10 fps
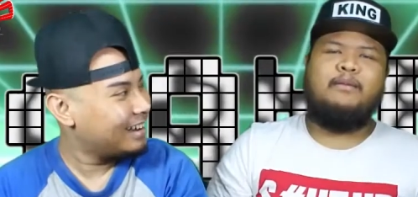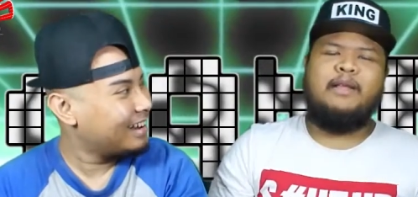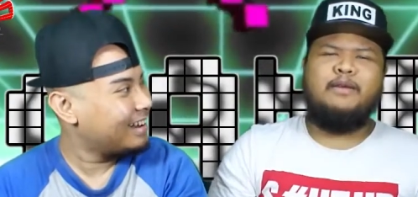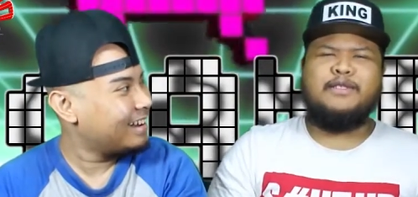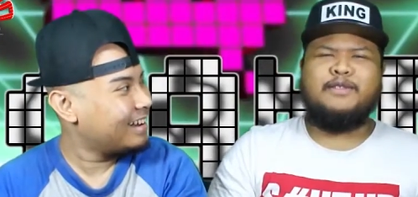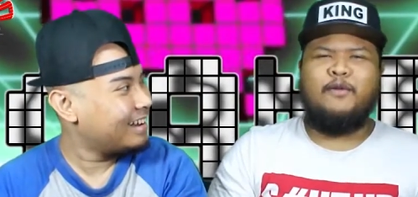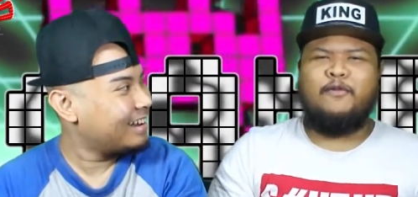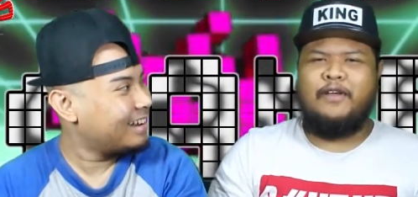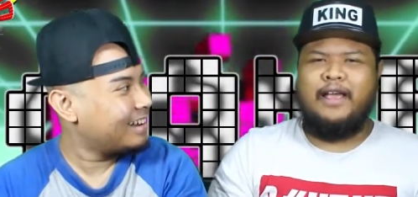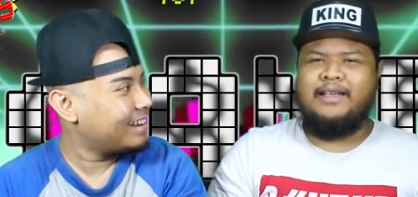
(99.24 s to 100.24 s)
Speaker 1: That was
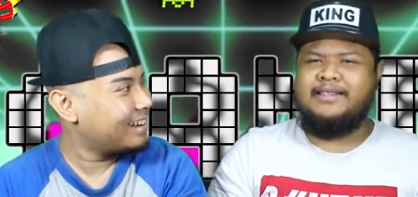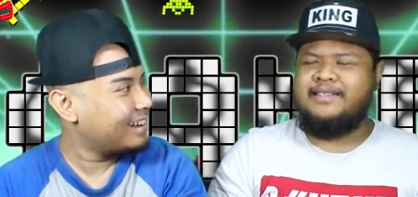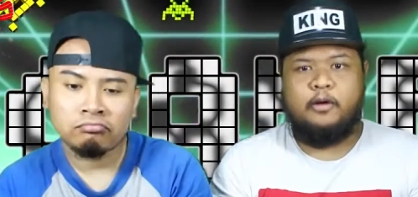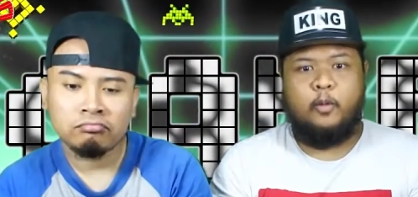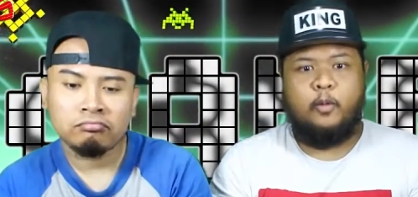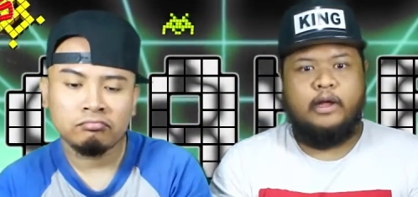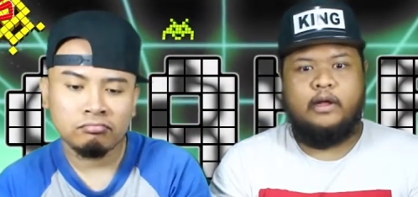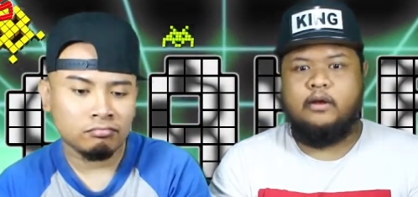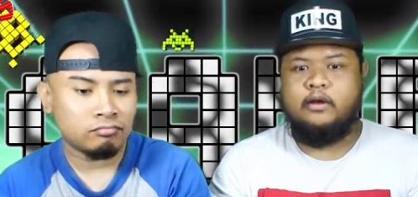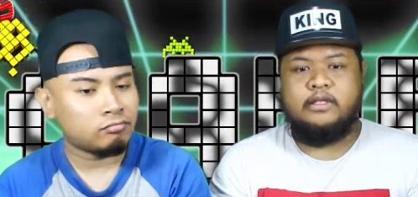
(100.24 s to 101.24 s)
so fast. The
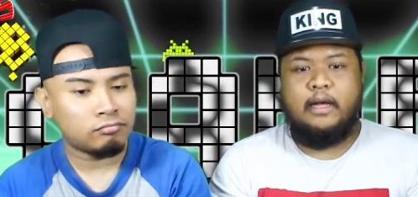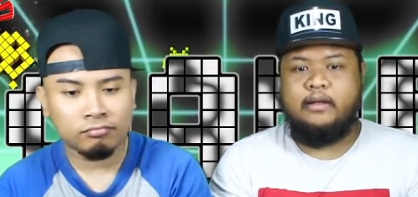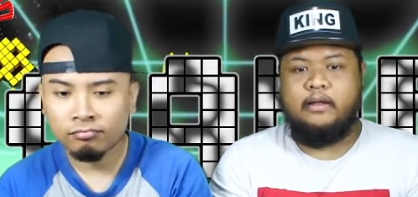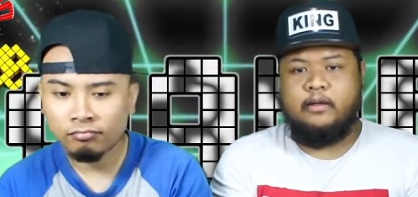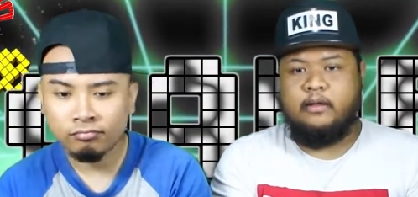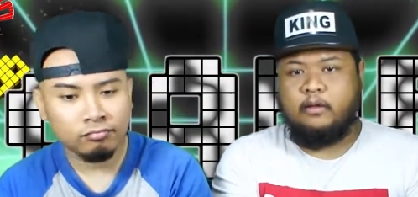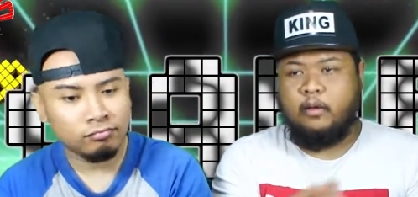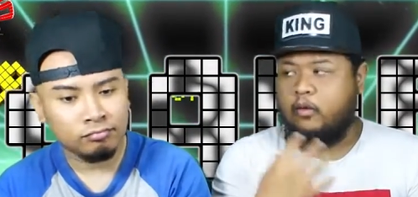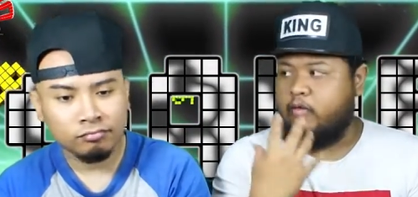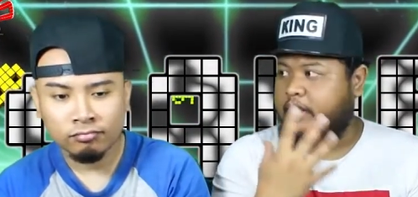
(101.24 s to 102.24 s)
way it looks, I think
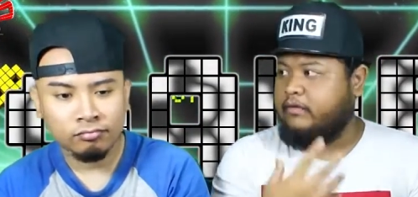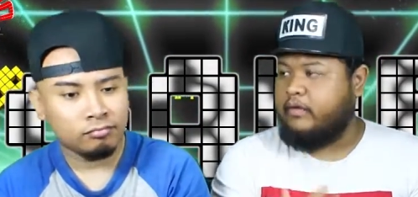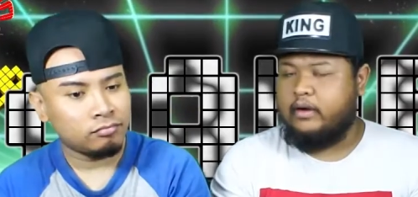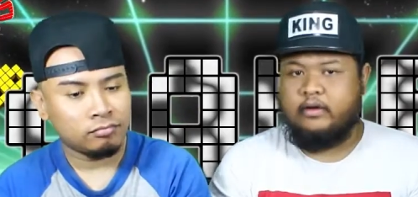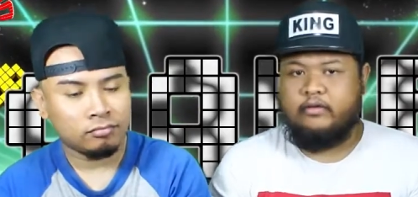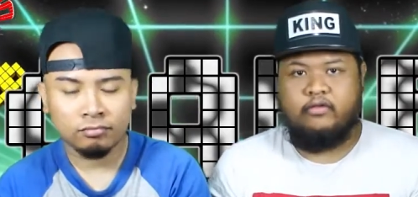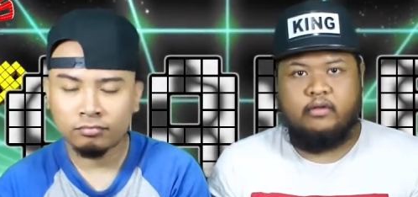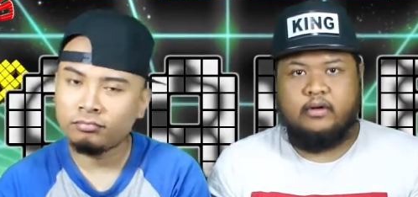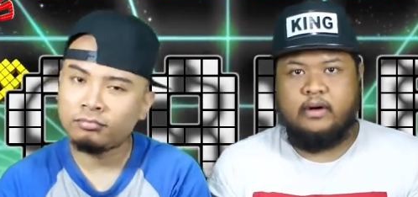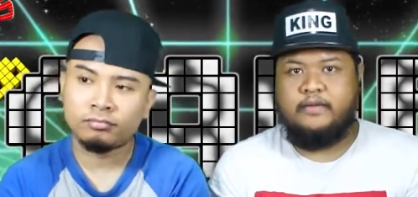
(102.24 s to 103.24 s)
the whole rendering, the
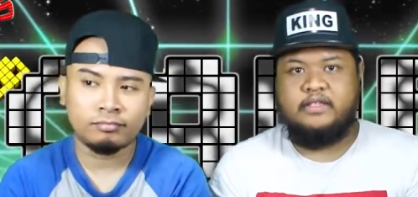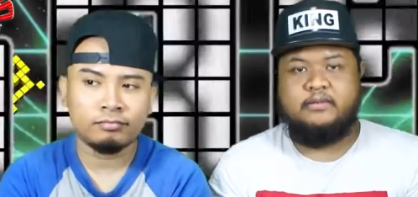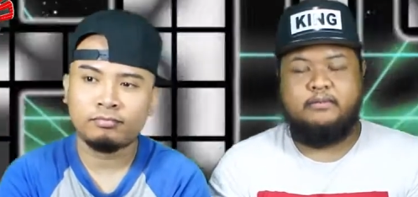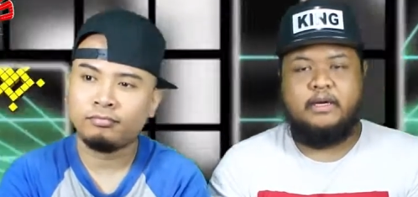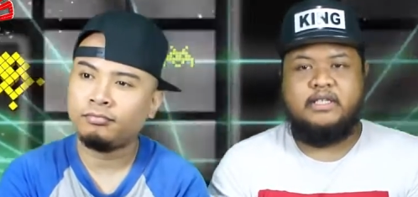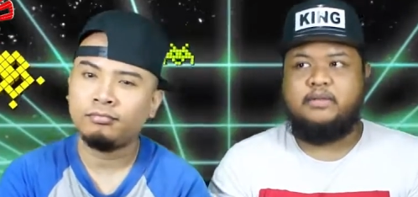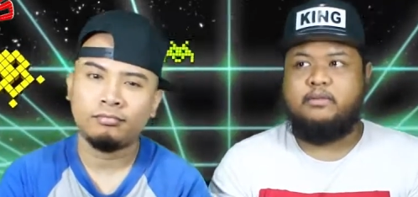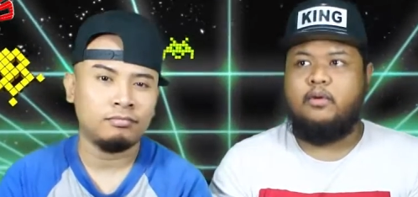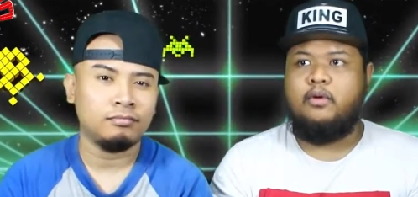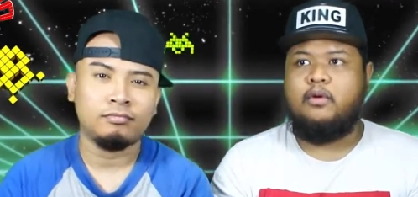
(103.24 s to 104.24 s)
3D graphics is
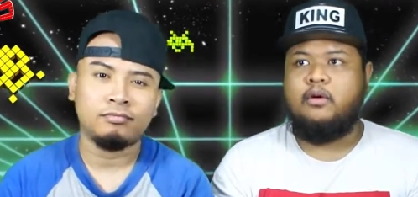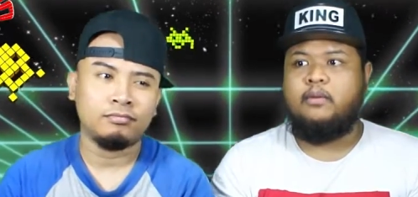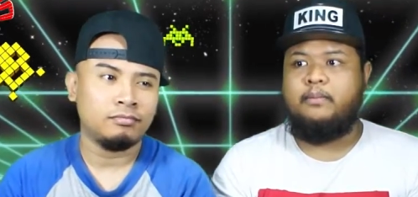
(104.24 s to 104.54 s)
much more